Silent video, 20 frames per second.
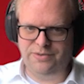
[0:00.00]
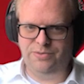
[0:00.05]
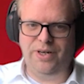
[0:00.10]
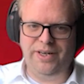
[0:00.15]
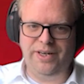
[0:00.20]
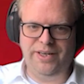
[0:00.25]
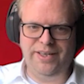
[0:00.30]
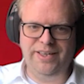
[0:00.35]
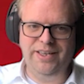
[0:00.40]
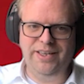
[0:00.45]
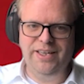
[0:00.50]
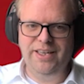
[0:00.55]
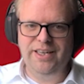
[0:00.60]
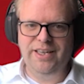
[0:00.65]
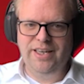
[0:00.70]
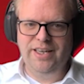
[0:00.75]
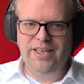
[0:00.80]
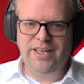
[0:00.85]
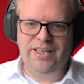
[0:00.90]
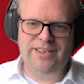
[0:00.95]
way,
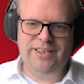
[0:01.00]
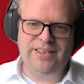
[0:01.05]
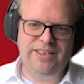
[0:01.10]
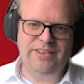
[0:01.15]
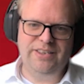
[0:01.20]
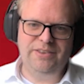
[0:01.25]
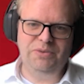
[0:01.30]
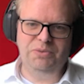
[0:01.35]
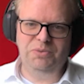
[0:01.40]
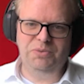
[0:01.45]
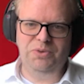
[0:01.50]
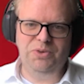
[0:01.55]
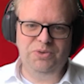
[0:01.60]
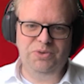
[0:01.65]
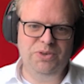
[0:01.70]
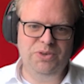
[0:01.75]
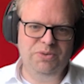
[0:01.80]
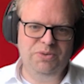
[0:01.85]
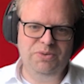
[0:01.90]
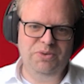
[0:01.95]
and then
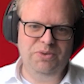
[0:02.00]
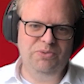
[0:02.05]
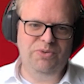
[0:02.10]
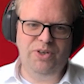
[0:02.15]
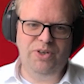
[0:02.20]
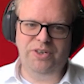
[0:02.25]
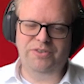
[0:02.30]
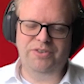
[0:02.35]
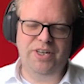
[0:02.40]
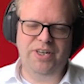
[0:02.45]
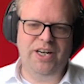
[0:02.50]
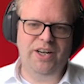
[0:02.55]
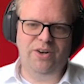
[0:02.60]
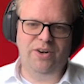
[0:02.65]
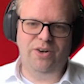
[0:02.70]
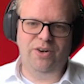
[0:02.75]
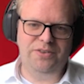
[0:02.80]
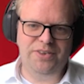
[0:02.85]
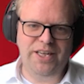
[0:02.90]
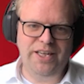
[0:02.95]
you work really
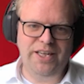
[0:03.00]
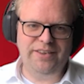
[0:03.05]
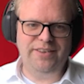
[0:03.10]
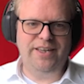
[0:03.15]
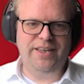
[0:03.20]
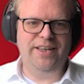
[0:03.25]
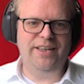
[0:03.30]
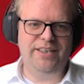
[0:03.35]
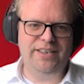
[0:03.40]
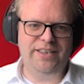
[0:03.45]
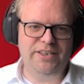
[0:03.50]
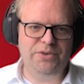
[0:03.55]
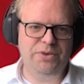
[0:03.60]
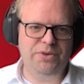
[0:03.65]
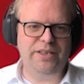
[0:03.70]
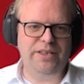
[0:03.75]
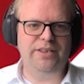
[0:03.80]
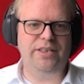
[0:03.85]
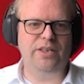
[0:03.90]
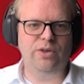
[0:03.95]
hard to get there, and then you
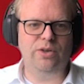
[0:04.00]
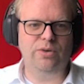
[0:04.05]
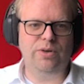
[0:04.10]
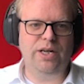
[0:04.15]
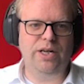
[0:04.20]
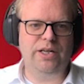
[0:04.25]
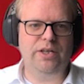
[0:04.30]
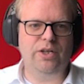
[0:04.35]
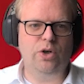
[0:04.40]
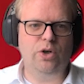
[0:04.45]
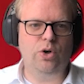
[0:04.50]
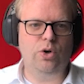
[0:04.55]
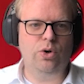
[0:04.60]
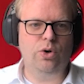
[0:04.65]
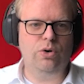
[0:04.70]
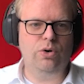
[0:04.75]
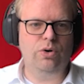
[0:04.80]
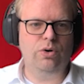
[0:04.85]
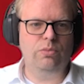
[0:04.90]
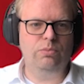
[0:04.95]
get there and go like,
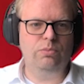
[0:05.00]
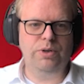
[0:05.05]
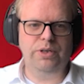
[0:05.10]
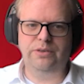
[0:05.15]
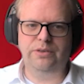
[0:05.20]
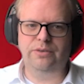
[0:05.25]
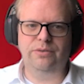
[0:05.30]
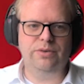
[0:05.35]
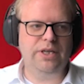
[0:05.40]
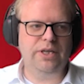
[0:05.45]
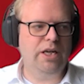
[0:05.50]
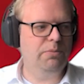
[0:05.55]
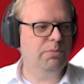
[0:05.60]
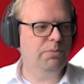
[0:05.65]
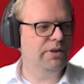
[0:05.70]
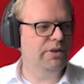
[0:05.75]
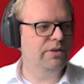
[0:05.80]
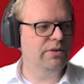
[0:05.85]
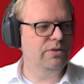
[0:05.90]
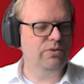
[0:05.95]
but
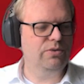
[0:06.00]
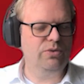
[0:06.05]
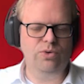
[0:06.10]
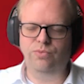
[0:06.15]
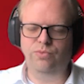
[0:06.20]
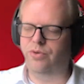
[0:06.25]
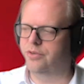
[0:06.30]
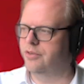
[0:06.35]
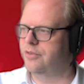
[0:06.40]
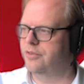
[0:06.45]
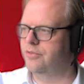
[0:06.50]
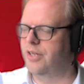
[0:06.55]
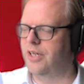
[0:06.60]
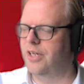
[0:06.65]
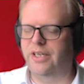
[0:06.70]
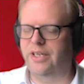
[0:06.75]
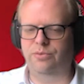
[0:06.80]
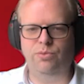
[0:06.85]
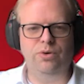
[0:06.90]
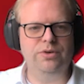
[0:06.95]
who was it really
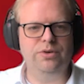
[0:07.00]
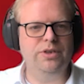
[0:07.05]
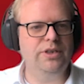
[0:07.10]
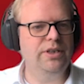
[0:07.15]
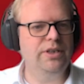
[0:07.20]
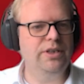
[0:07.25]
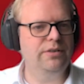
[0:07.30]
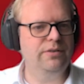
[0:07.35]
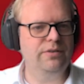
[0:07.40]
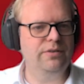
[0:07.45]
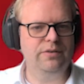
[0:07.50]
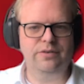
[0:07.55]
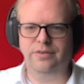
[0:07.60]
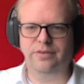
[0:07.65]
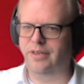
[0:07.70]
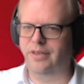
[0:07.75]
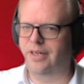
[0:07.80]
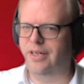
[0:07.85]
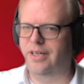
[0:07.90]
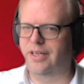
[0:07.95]
that wanted this?
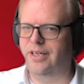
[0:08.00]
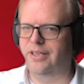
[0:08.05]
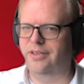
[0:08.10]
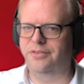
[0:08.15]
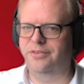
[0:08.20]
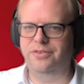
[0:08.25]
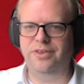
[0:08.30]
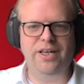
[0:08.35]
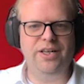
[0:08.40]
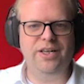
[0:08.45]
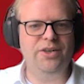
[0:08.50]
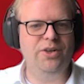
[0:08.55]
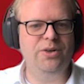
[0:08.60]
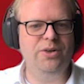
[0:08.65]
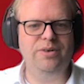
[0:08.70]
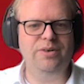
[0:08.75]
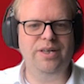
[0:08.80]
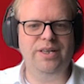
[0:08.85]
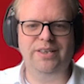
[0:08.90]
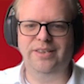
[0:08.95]
I don't really
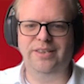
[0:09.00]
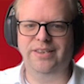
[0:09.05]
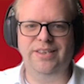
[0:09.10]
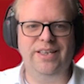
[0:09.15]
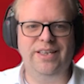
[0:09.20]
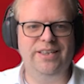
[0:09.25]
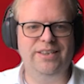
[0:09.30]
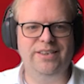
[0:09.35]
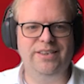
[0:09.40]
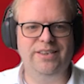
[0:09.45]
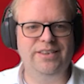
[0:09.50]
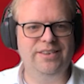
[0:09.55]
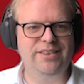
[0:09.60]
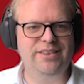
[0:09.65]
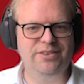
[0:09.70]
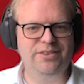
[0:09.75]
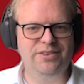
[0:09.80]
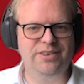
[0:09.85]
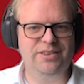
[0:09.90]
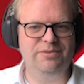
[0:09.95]
know, and then
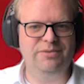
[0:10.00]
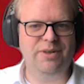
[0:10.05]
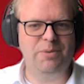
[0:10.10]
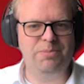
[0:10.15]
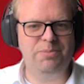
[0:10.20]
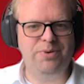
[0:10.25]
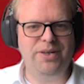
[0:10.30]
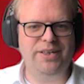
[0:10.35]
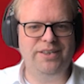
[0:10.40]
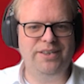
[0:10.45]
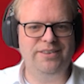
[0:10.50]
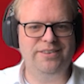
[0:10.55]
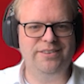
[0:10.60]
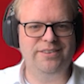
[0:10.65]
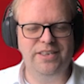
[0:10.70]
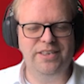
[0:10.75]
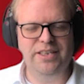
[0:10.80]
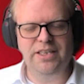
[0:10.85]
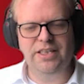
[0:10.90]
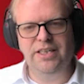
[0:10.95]
just evaporates.
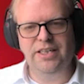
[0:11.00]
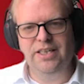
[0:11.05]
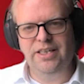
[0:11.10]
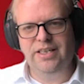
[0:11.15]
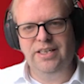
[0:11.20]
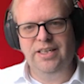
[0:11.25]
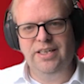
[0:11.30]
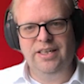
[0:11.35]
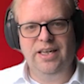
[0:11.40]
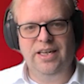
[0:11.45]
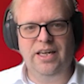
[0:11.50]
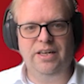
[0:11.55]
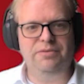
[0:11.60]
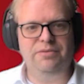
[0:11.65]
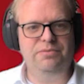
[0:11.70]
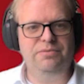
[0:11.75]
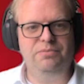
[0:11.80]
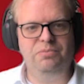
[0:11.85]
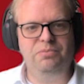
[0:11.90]
I